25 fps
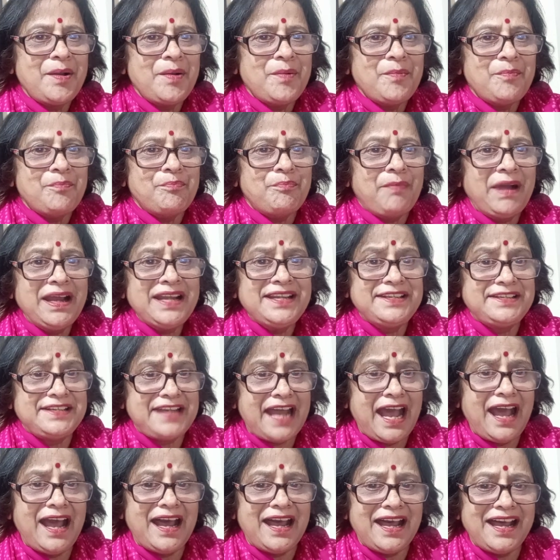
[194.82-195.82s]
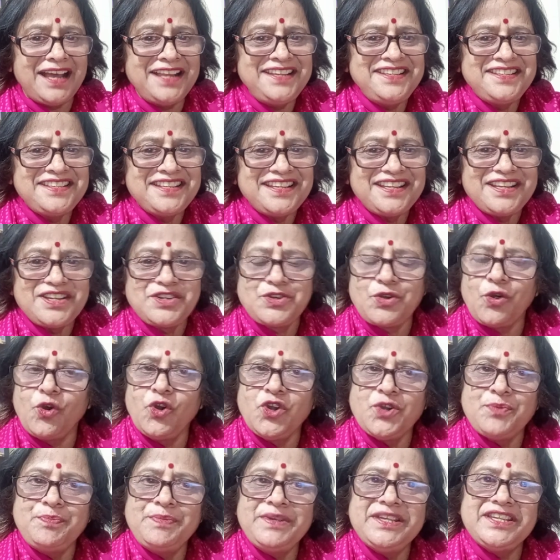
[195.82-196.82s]
My dad
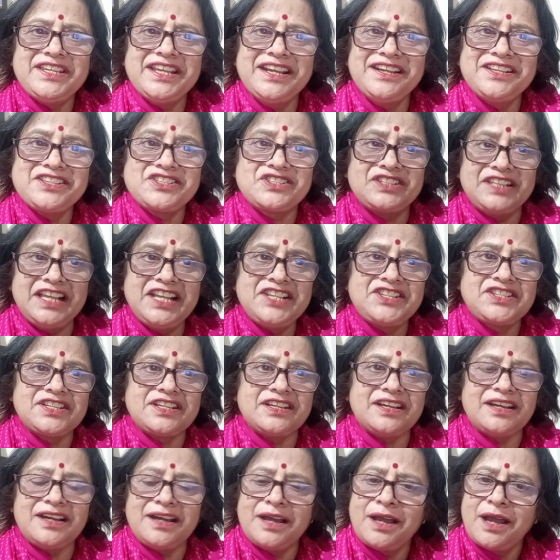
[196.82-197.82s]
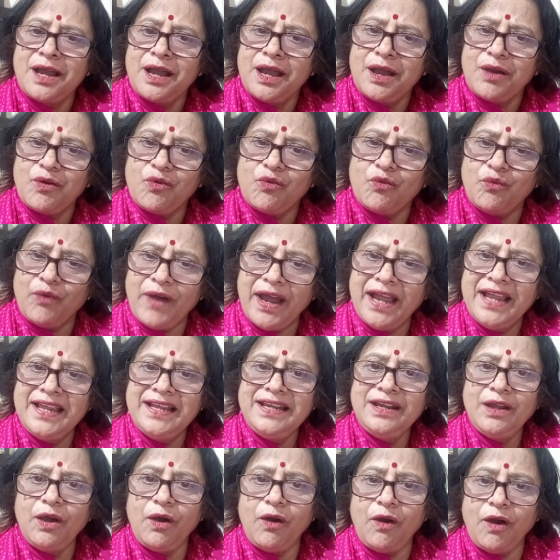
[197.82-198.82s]
told me years later,
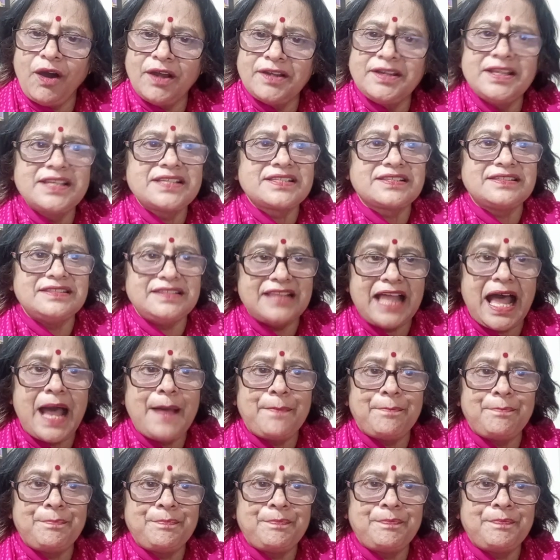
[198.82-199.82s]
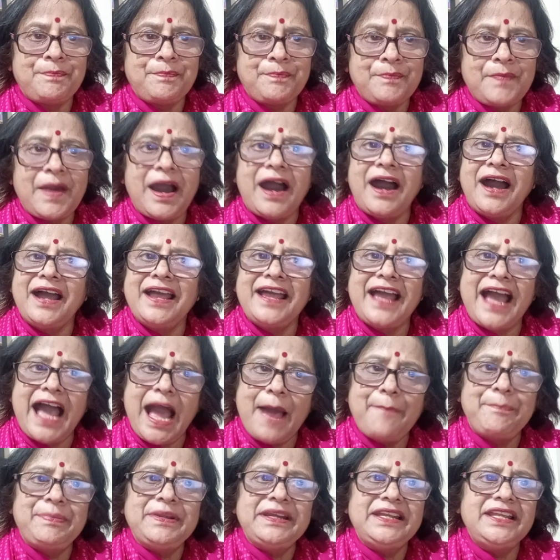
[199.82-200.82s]
while on his lap I
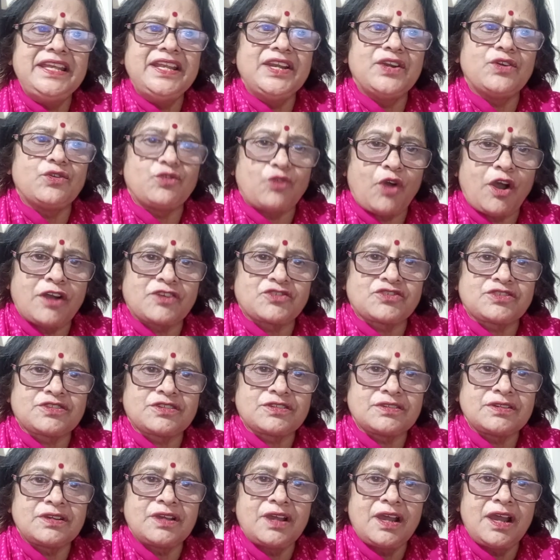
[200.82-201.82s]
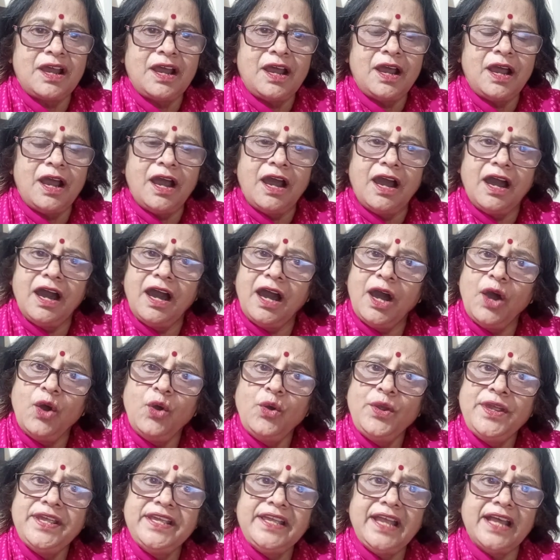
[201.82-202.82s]
happily rocked,
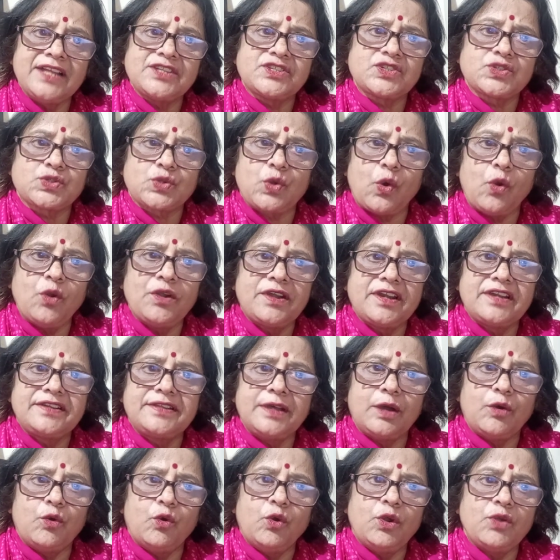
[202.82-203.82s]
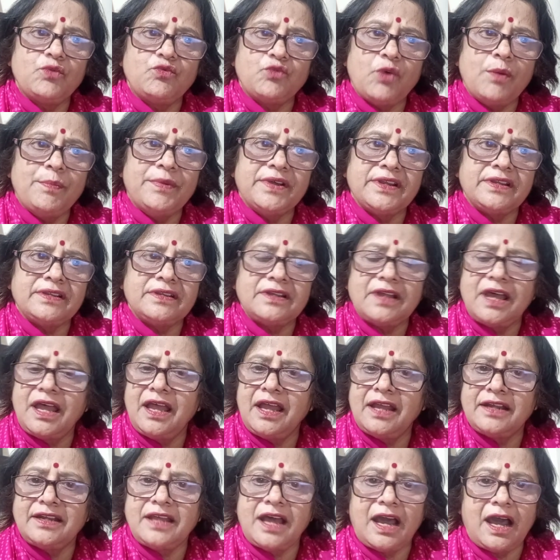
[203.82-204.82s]
how he had scolded the old woman
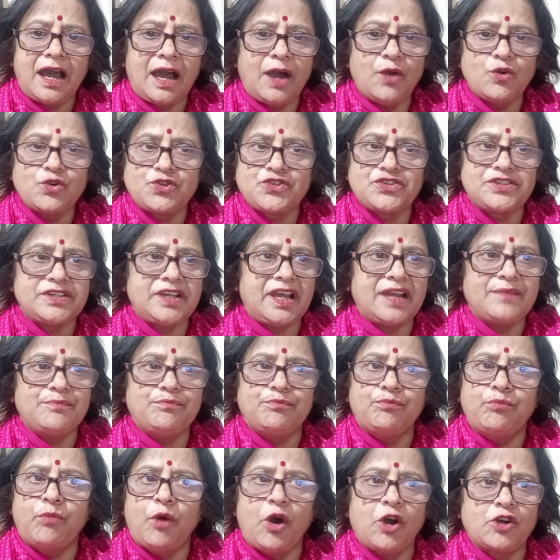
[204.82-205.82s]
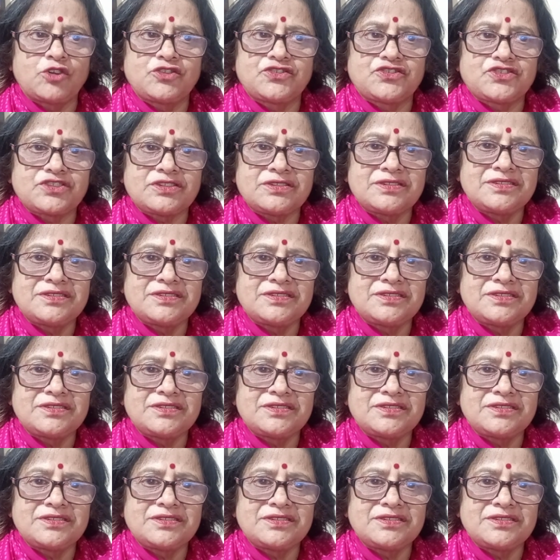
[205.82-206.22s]
and how she had balked.